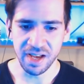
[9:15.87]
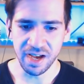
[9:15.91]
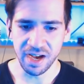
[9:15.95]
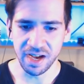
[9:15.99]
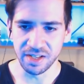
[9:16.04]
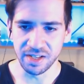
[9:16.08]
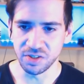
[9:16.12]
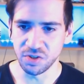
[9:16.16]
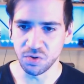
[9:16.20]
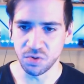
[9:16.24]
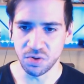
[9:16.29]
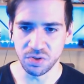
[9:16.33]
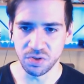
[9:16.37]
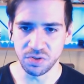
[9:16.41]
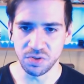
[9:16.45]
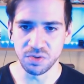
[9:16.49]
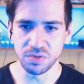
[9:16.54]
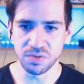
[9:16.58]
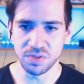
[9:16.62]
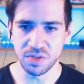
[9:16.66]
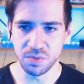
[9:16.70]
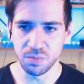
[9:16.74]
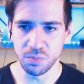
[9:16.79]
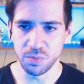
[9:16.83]
Uh, you could
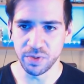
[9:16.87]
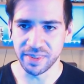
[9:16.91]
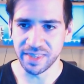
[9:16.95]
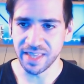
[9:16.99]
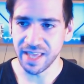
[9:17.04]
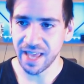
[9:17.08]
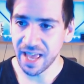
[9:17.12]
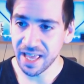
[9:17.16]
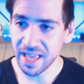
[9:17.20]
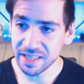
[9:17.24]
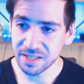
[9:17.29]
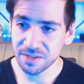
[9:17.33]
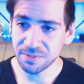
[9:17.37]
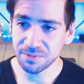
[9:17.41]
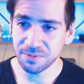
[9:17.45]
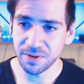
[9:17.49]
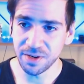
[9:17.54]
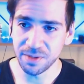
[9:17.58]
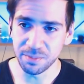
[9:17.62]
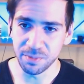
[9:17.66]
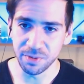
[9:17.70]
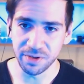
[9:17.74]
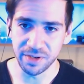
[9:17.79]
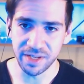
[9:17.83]
use it with any
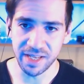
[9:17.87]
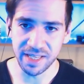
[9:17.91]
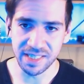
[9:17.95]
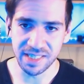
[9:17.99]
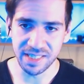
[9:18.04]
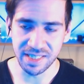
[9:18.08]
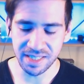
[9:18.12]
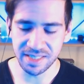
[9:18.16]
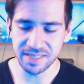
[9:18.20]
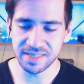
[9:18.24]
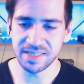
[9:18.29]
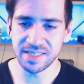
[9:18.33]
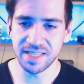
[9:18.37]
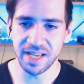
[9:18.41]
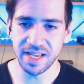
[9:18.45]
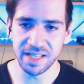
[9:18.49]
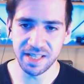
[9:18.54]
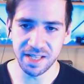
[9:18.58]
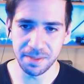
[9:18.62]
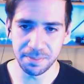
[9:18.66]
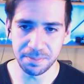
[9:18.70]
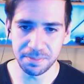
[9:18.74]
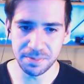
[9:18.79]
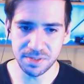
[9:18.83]
framework, and it is set
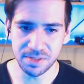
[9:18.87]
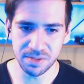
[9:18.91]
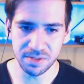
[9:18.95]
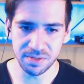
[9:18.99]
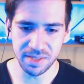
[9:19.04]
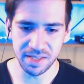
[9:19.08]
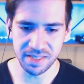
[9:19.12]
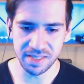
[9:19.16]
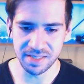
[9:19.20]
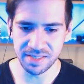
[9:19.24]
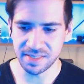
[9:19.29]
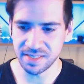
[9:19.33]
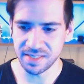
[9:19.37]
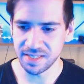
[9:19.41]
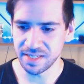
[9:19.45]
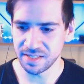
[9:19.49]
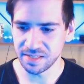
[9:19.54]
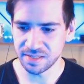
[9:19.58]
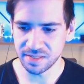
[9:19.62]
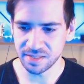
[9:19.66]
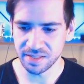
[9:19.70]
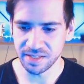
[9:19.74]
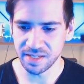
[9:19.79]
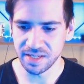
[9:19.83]
up so that it's
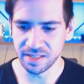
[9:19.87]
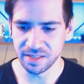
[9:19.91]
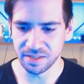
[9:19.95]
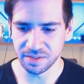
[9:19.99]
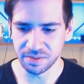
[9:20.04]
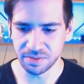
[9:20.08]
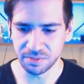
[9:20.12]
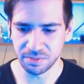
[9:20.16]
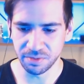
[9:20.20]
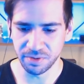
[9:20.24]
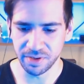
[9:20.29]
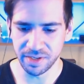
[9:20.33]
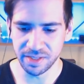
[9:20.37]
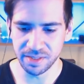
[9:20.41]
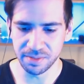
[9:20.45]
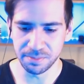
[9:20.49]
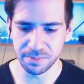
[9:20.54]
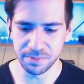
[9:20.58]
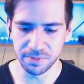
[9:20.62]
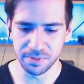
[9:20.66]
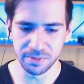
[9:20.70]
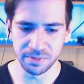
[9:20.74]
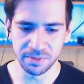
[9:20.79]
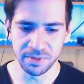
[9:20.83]
easily
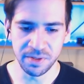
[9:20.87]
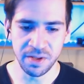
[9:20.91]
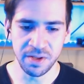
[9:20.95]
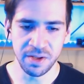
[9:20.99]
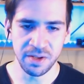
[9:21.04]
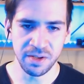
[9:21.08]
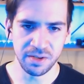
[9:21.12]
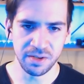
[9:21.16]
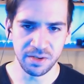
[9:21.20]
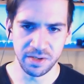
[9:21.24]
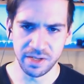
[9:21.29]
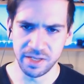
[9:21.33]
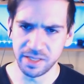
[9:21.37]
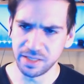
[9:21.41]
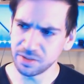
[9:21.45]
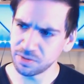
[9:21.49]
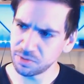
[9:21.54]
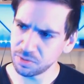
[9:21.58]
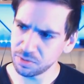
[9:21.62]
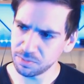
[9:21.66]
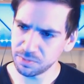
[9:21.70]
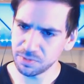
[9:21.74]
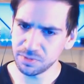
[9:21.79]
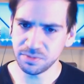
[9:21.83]
integratable,
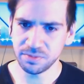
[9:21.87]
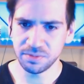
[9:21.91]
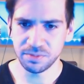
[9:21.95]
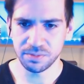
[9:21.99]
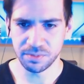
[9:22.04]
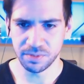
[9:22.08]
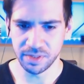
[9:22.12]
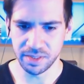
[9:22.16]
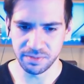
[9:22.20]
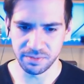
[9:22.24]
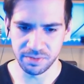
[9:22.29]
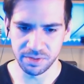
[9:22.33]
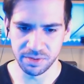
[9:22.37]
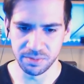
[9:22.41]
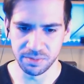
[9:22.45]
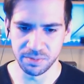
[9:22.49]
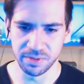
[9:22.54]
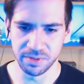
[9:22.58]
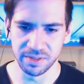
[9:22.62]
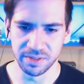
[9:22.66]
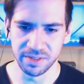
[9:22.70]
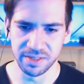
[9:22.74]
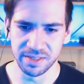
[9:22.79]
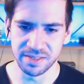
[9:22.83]
integrable, whatever the
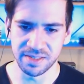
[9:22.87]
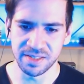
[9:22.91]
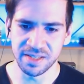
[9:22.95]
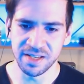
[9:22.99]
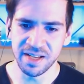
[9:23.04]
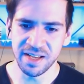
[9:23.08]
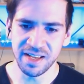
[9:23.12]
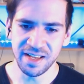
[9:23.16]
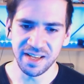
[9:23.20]
word is.